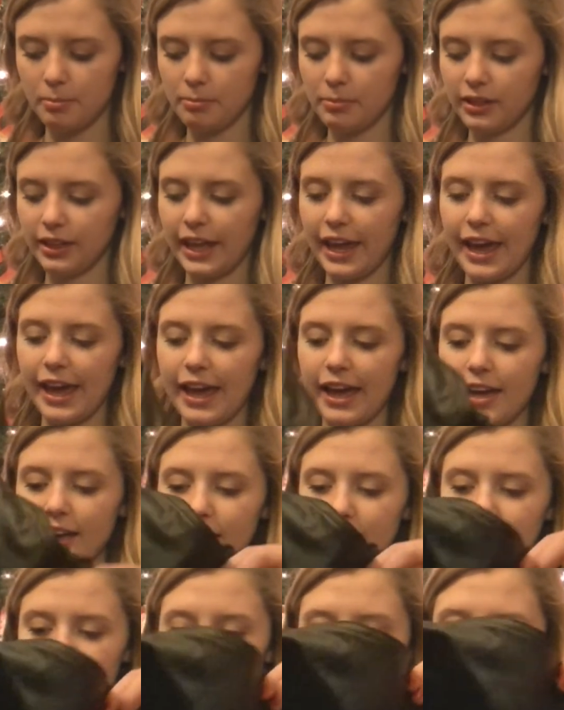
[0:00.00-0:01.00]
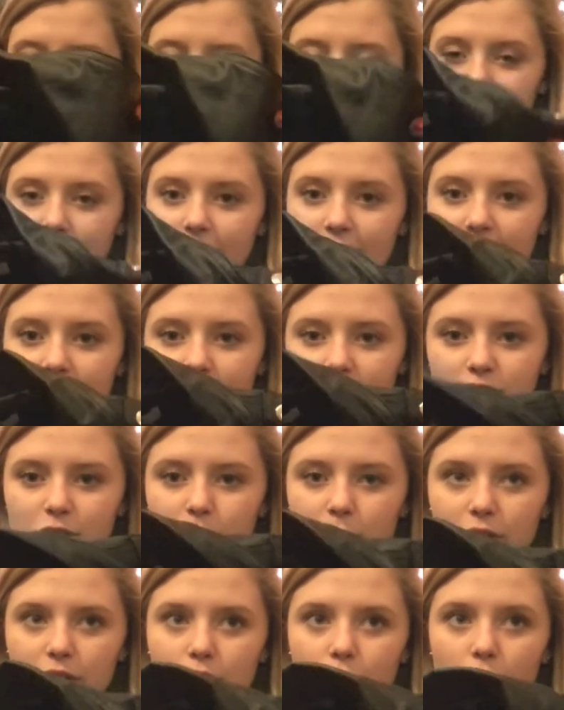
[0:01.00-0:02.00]
black vest
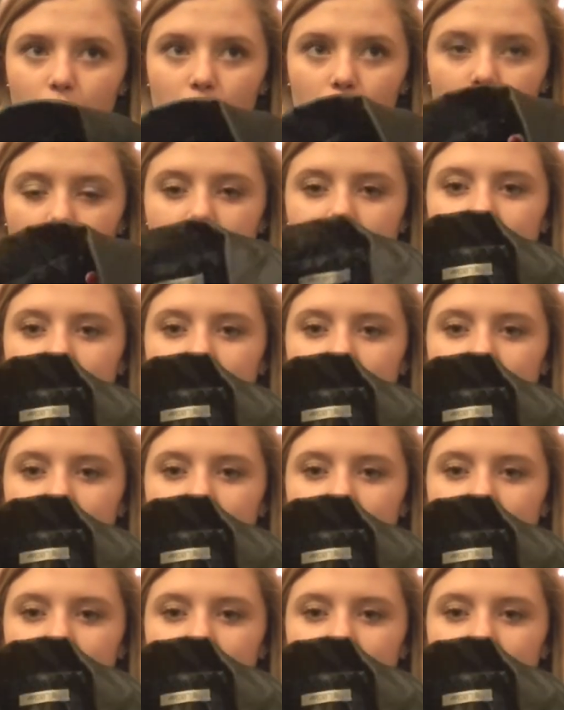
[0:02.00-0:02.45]
with gold